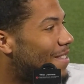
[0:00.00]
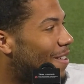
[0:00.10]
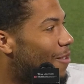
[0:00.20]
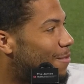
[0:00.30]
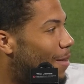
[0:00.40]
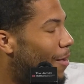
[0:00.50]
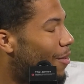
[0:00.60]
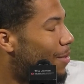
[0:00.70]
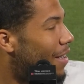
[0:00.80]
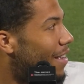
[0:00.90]
I watched my
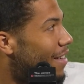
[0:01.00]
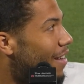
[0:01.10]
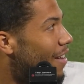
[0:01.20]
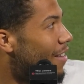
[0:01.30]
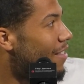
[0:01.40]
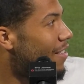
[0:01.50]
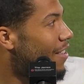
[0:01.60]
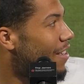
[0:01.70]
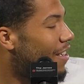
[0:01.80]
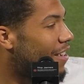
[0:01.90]
brother play in
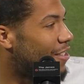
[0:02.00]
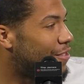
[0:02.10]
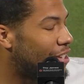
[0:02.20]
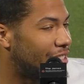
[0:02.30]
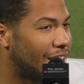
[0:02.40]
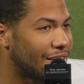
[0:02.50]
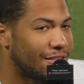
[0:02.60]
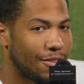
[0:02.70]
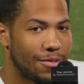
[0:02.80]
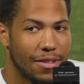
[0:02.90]
against Virginia Tech,
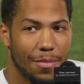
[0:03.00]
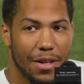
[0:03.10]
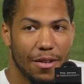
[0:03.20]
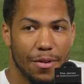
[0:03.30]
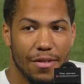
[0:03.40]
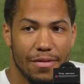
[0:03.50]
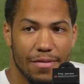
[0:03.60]
so it'll be a good one.